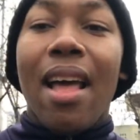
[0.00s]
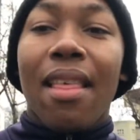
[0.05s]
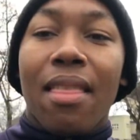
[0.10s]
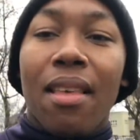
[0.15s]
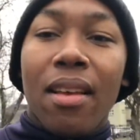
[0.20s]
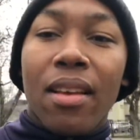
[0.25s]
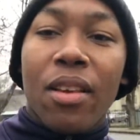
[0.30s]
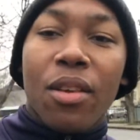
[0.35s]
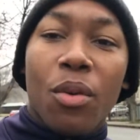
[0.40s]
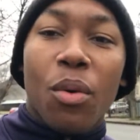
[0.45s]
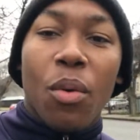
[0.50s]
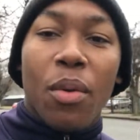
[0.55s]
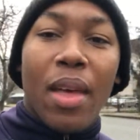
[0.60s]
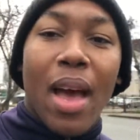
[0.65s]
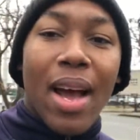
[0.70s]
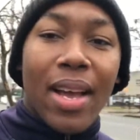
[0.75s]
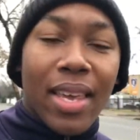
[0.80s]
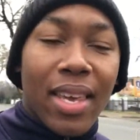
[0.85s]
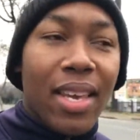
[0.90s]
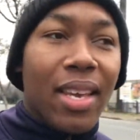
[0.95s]
think they
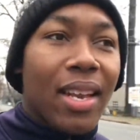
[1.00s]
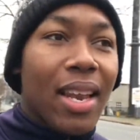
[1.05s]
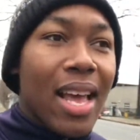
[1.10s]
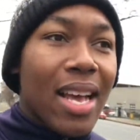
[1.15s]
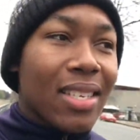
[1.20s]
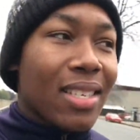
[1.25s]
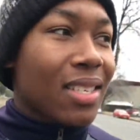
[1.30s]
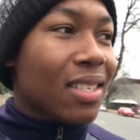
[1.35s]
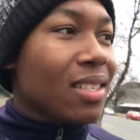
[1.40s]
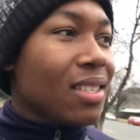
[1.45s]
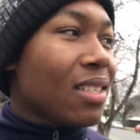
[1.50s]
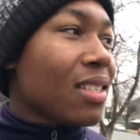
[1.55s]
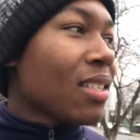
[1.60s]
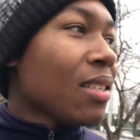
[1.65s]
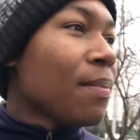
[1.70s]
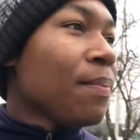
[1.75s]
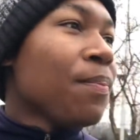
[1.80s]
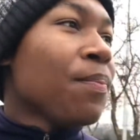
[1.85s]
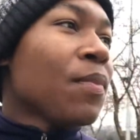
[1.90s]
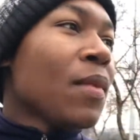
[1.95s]
are key lessons,
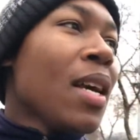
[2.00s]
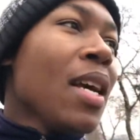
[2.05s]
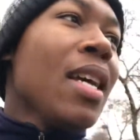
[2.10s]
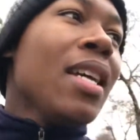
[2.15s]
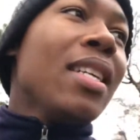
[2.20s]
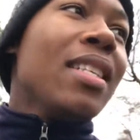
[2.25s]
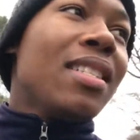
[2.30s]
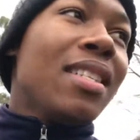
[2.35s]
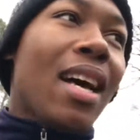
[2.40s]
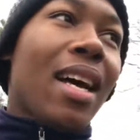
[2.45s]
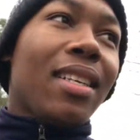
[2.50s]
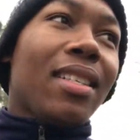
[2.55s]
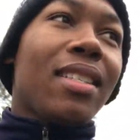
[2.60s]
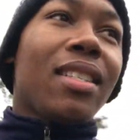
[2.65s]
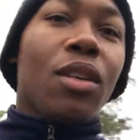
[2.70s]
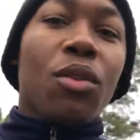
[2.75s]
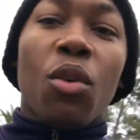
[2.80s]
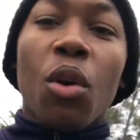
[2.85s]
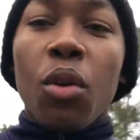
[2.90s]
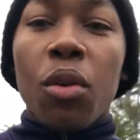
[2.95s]
is
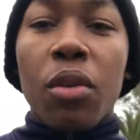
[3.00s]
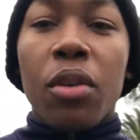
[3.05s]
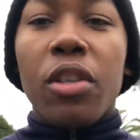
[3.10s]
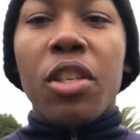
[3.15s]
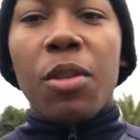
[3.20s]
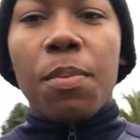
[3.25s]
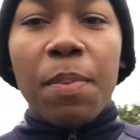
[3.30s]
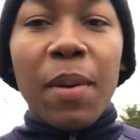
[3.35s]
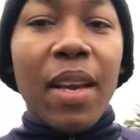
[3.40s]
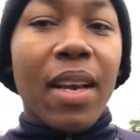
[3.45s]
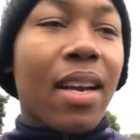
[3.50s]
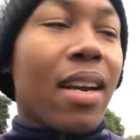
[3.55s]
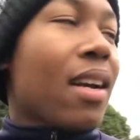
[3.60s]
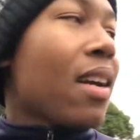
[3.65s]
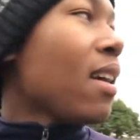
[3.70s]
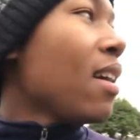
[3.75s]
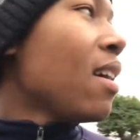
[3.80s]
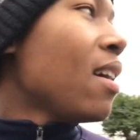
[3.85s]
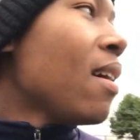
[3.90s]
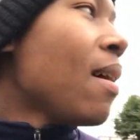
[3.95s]
that don't speak
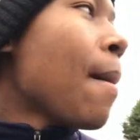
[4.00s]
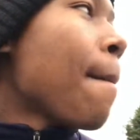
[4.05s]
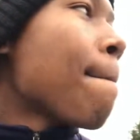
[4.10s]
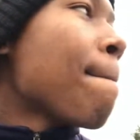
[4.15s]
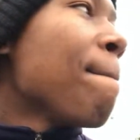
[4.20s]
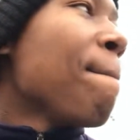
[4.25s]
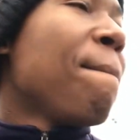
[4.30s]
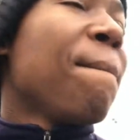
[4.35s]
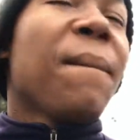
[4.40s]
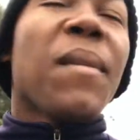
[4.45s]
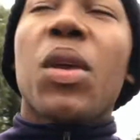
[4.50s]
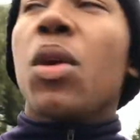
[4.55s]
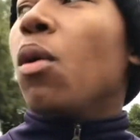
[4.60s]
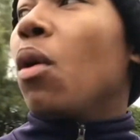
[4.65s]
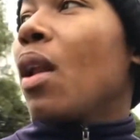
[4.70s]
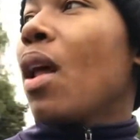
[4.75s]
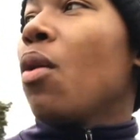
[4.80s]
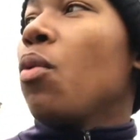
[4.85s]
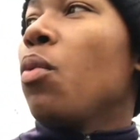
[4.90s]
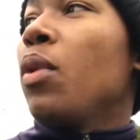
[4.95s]
your
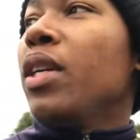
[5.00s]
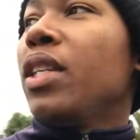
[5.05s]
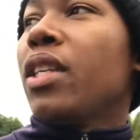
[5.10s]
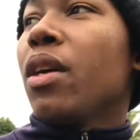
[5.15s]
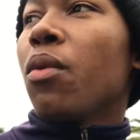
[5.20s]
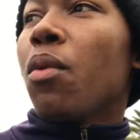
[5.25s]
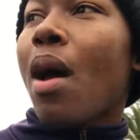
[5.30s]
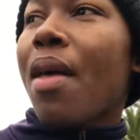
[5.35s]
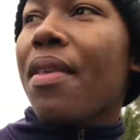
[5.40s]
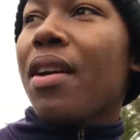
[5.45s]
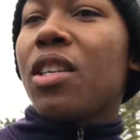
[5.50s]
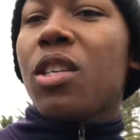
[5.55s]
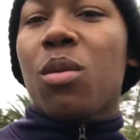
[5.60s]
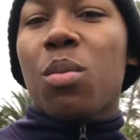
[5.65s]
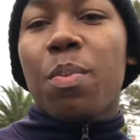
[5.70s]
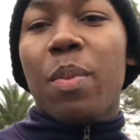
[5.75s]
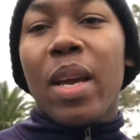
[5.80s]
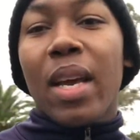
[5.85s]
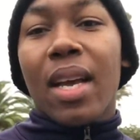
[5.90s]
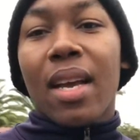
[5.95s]
language, rather
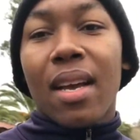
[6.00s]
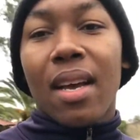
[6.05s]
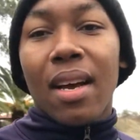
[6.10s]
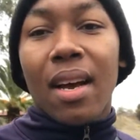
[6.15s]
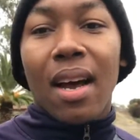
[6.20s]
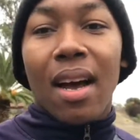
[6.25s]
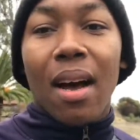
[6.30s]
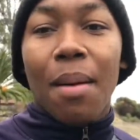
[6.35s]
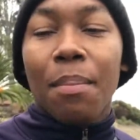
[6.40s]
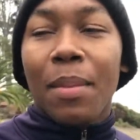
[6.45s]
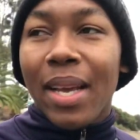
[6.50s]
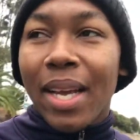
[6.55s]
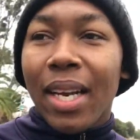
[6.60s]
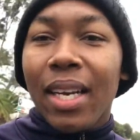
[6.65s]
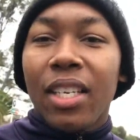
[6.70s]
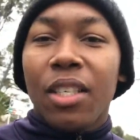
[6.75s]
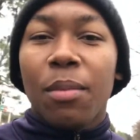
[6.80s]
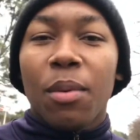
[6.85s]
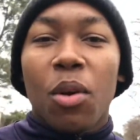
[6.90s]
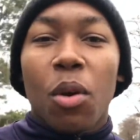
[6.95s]
speak
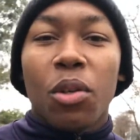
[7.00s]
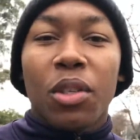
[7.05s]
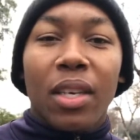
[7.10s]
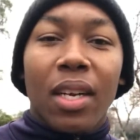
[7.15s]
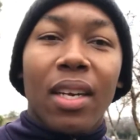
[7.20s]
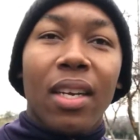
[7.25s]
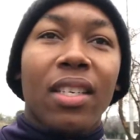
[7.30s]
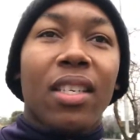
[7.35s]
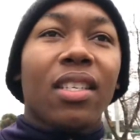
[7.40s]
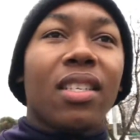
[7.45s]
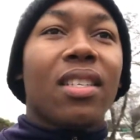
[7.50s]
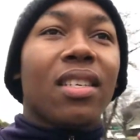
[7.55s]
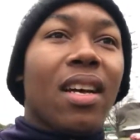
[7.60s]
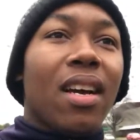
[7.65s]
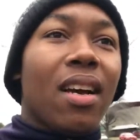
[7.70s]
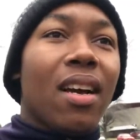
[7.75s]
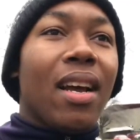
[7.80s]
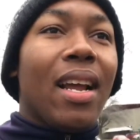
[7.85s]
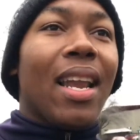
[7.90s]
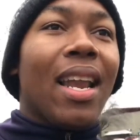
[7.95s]
English, because English is
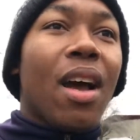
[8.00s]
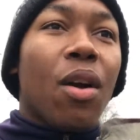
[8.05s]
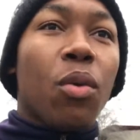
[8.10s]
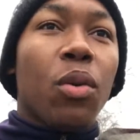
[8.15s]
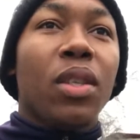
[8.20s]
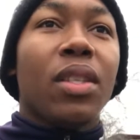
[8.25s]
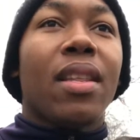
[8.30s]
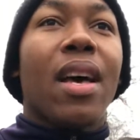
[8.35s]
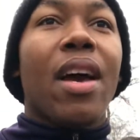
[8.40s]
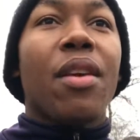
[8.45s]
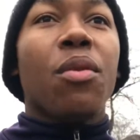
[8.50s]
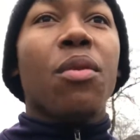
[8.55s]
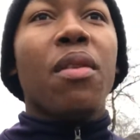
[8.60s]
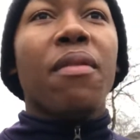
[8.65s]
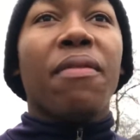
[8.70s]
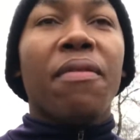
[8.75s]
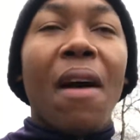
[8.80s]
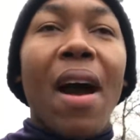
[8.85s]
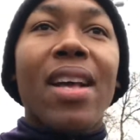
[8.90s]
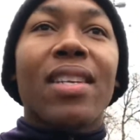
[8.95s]
a language that
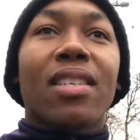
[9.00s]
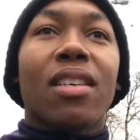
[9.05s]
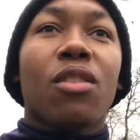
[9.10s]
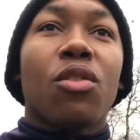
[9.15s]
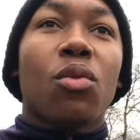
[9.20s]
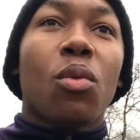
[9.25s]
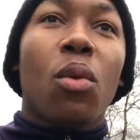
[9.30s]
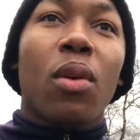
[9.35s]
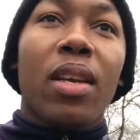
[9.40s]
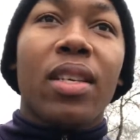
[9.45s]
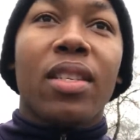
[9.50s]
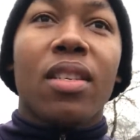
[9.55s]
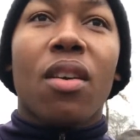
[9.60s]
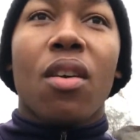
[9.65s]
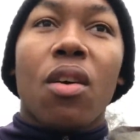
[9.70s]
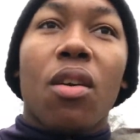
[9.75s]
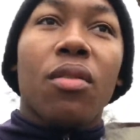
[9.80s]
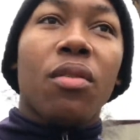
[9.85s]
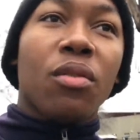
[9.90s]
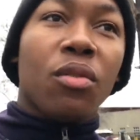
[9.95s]
unifies us all as a
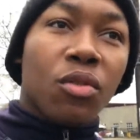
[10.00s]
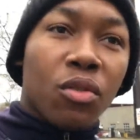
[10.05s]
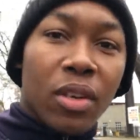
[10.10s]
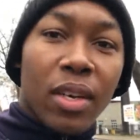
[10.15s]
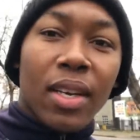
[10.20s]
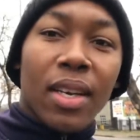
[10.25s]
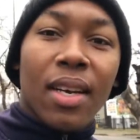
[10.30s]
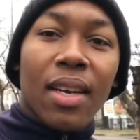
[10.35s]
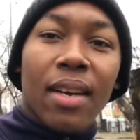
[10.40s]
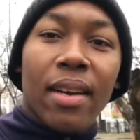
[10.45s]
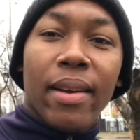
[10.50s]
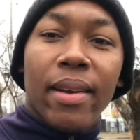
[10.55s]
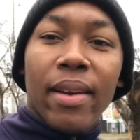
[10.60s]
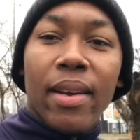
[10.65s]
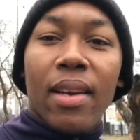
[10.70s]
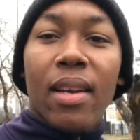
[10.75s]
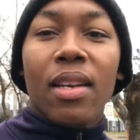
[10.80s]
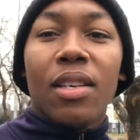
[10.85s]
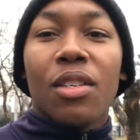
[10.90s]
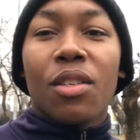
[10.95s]
country.
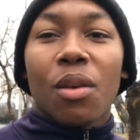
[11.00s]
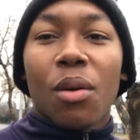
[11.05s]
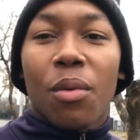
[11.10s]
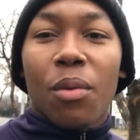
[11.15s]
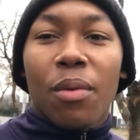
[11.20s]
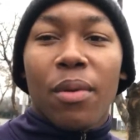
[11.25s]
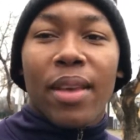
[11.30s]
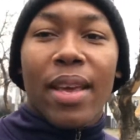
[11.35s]
So